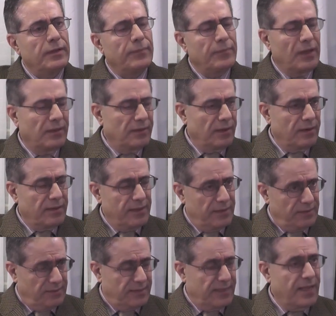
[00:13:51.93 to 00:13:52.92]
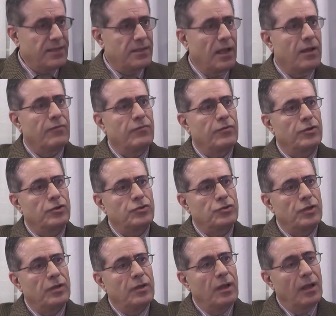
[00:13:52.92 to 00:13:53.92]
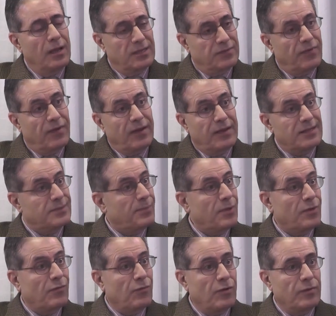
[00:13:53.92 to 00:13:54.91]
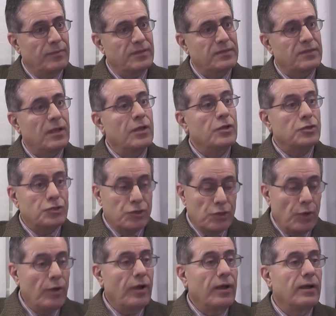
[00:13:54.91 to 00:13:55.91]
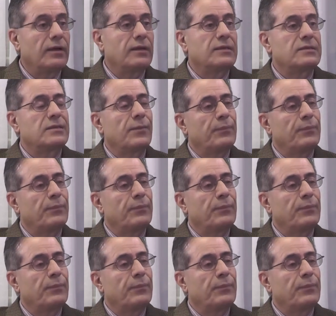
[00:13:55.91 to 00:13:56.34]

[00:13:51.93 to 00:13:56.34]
under the state average as far as performance. So as